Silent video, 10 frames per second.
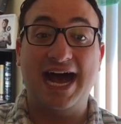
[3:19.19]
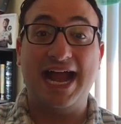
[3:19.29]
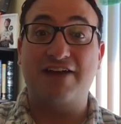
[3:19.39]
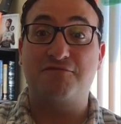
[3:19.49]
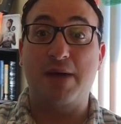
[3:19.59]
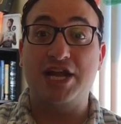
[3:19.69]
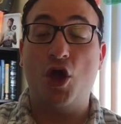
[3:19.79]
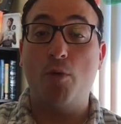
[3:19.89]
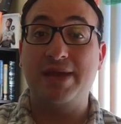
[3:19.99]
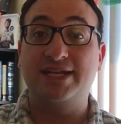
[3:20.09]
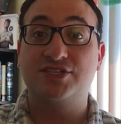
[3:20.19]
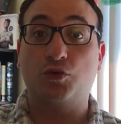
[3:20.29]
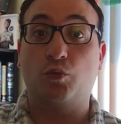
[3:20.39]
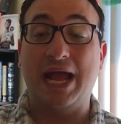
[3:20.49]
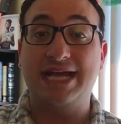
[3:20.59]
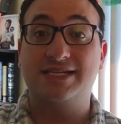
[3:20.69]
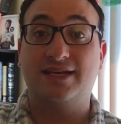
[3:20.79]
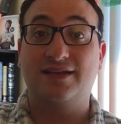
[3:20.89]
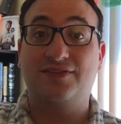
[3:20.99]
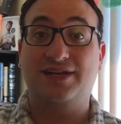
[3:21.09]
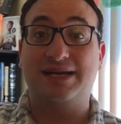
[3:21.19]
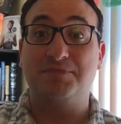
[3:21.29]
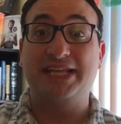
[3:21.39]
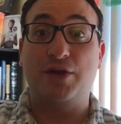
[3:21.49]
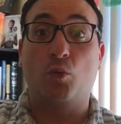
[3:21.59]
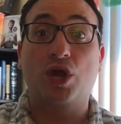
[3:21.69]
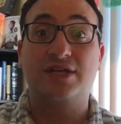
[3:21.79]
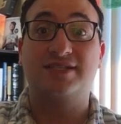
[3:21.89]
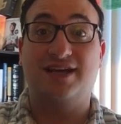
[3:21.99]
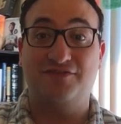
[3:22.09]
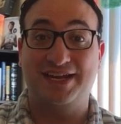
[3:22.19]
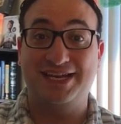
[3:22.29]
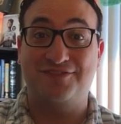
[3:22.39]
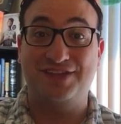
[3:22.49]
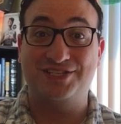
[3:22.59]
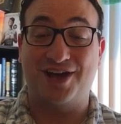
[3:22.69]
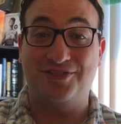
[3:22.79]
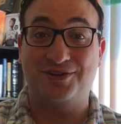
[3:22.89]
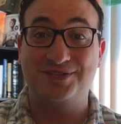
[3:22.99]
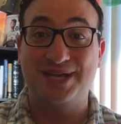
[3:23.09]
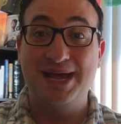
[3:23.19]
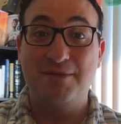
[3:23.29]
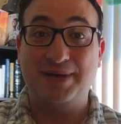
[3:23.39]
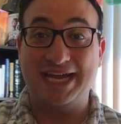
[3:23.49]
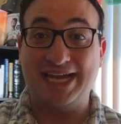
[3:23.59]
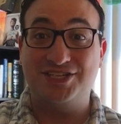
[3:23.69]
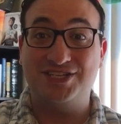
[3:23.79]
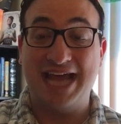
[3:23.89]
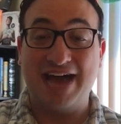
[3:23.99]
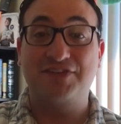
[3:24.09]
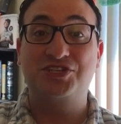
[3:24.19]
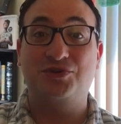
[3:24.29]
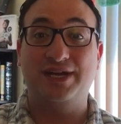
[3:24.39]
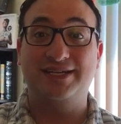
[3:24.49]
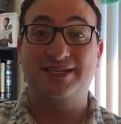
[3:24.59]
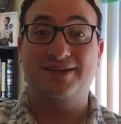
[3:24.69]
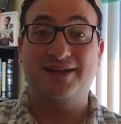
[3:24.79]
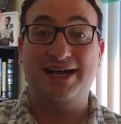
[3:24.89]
I have by no means read the complete works of any of these authors, but I have enjoyed